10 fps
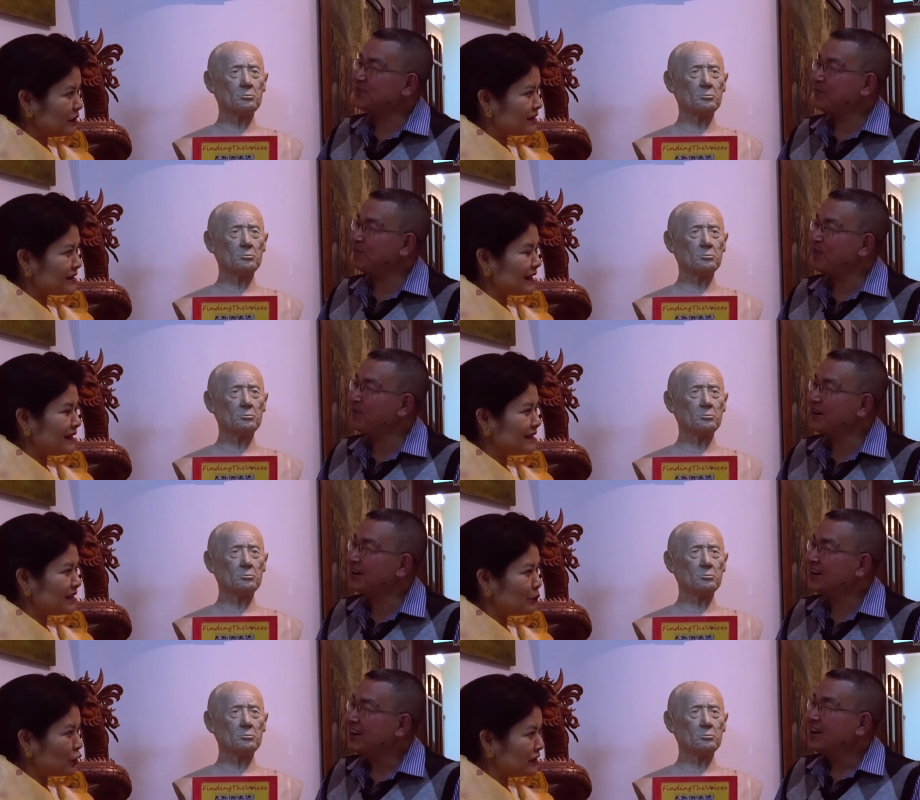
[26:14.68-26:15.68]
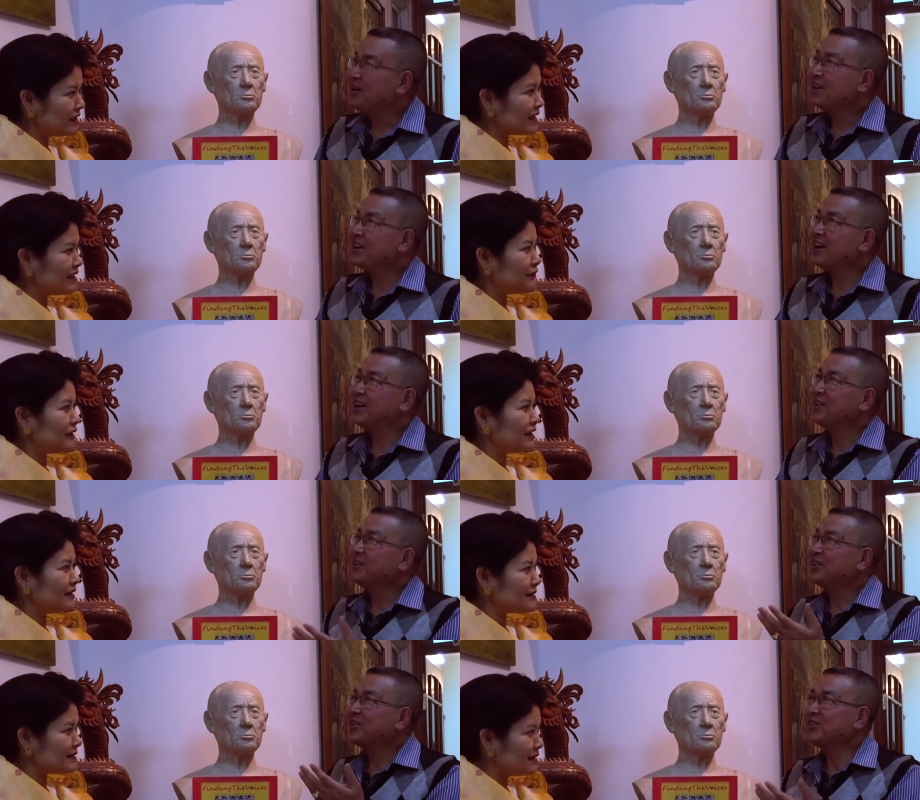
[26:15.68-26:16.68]
Speaker 1: personality, former, political yeah,
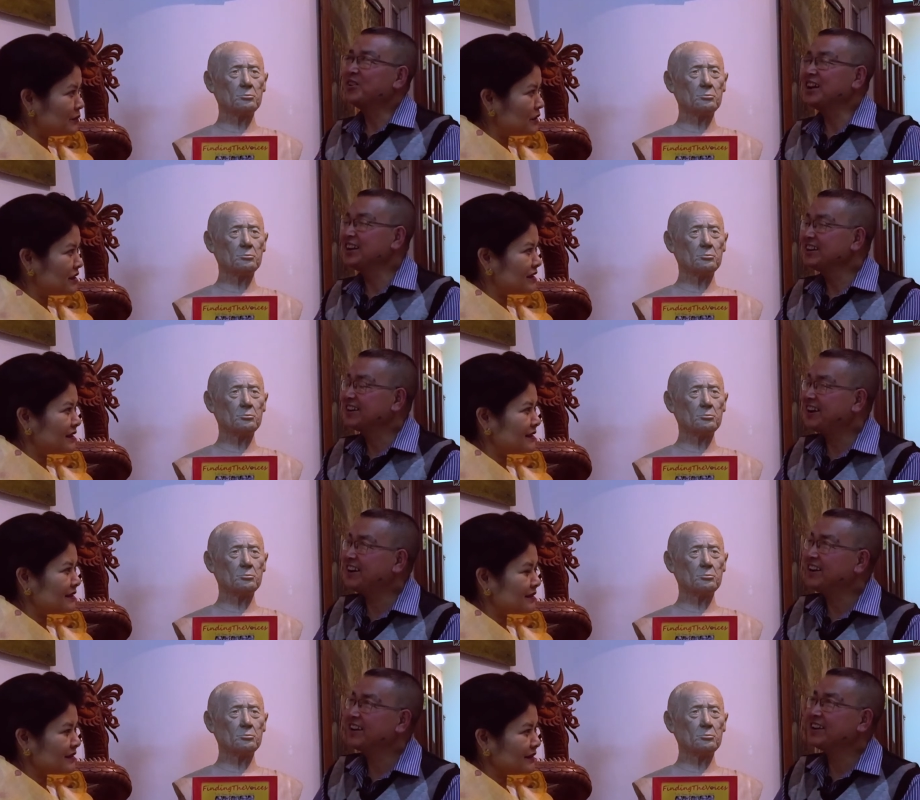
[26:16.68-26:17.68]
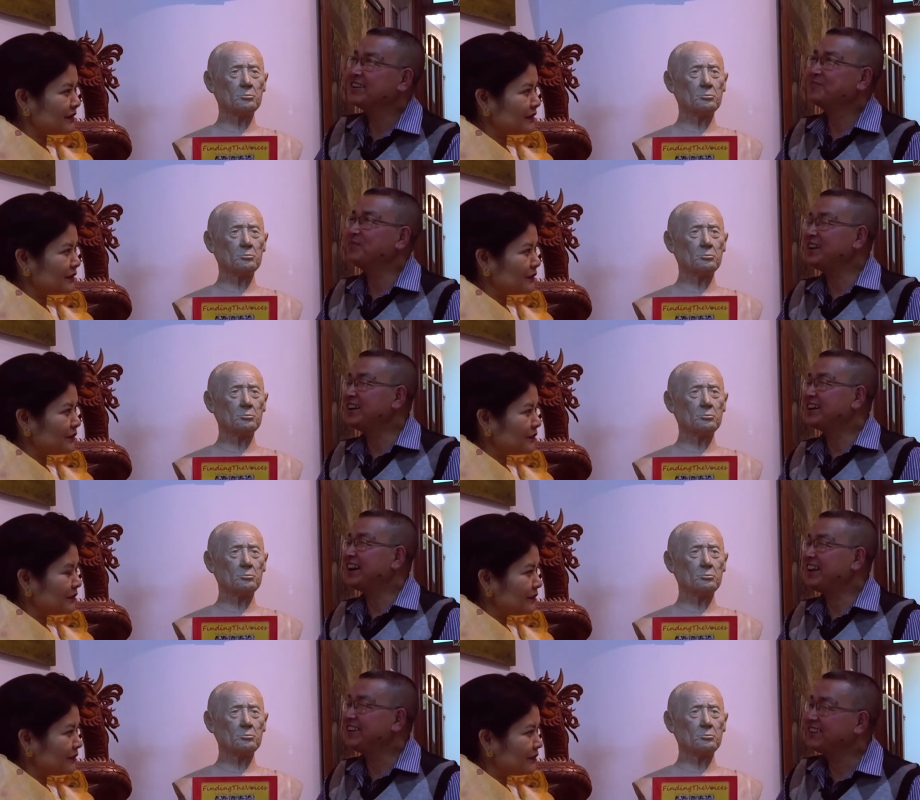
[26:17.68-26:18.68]
figures, Ronald Reagan, Bill
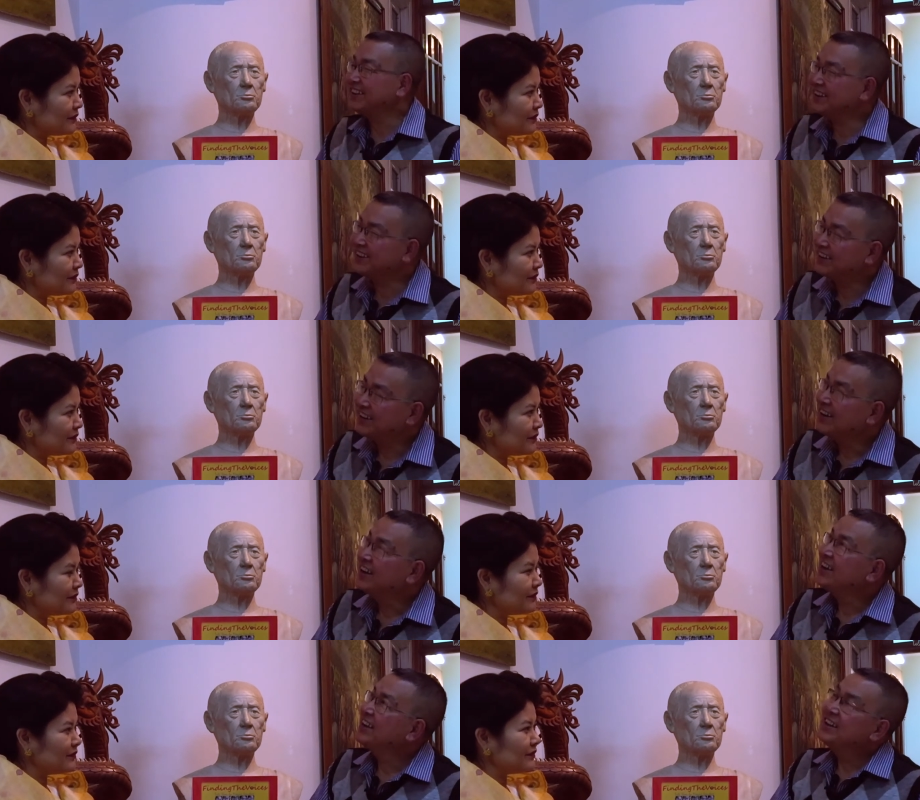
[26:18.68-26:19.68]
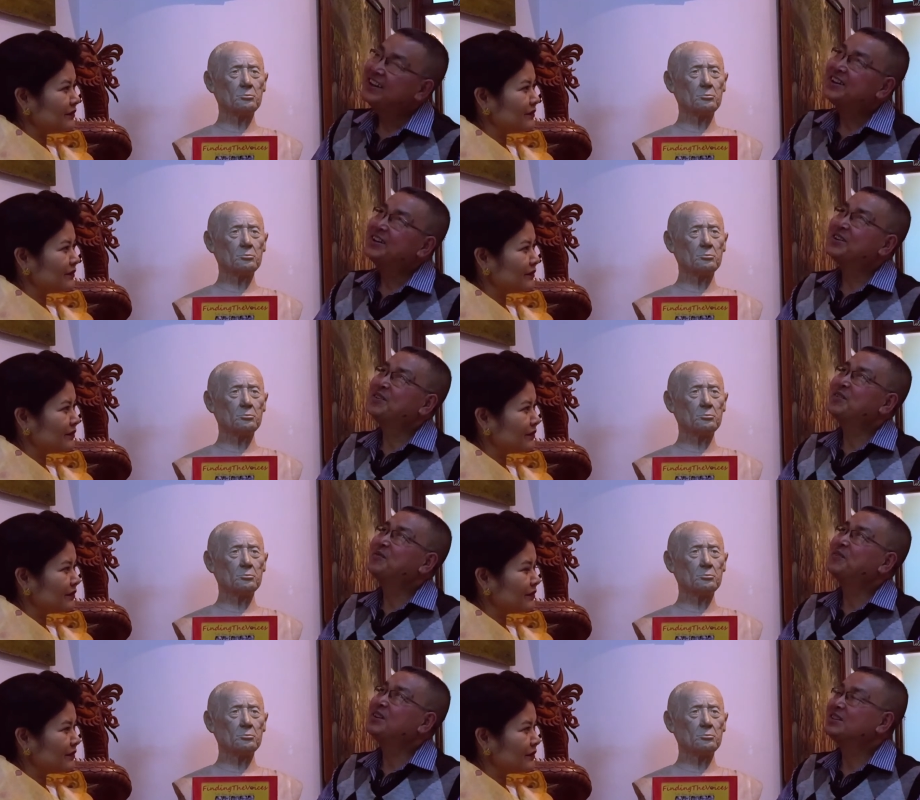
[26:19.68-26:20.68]
Clinton, mm.
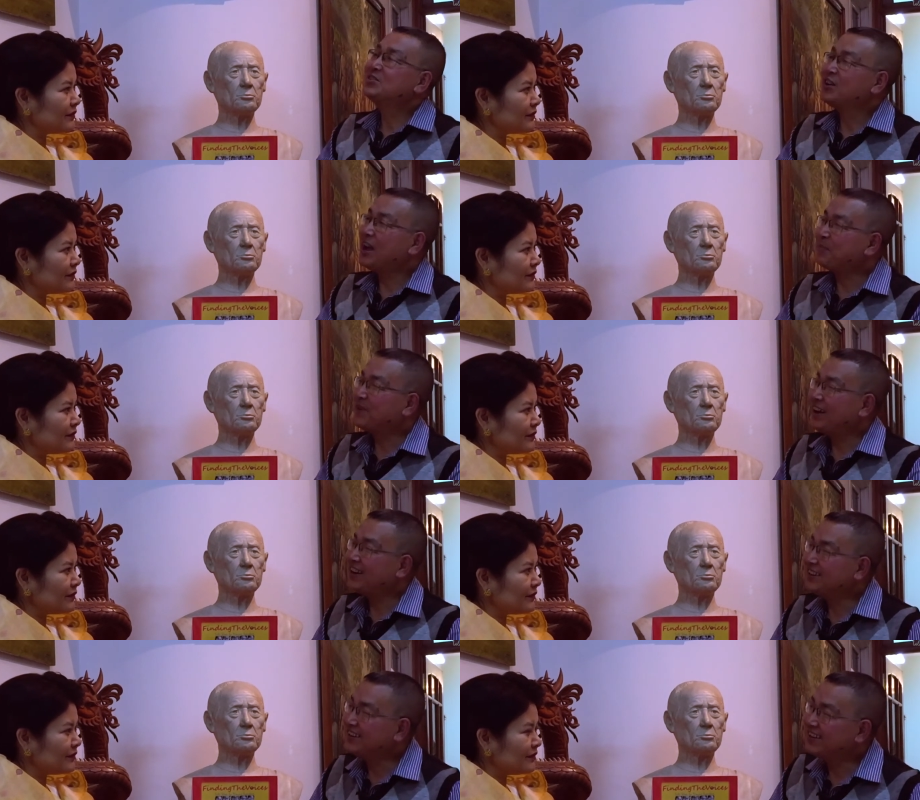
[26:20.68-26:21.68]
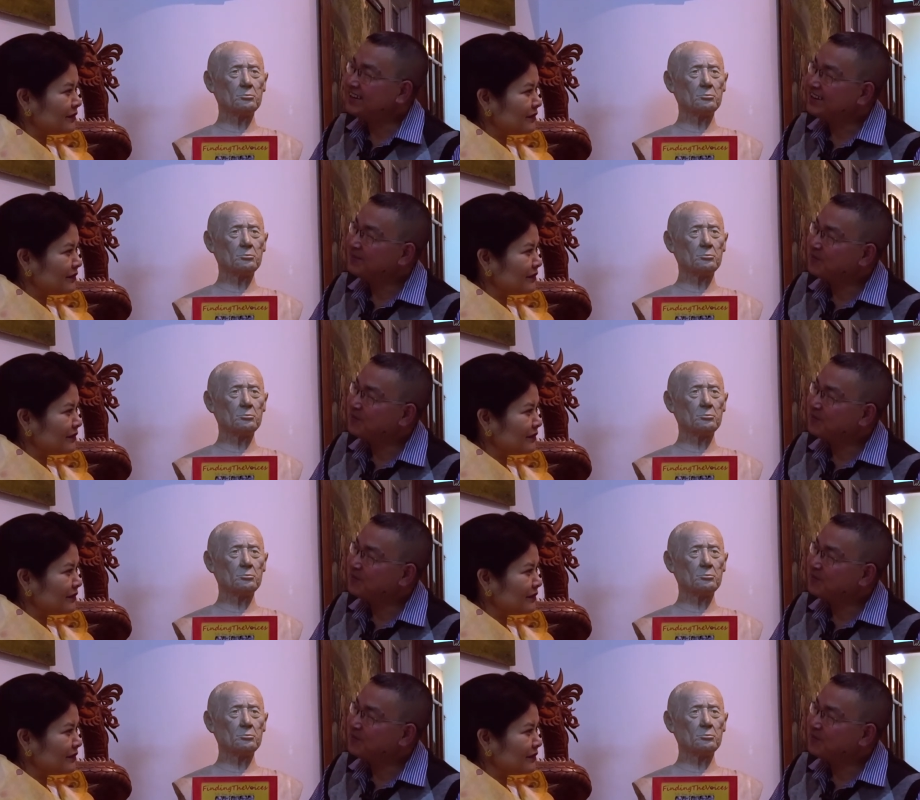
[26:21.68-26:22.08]
um, uh, John F. Kennedy,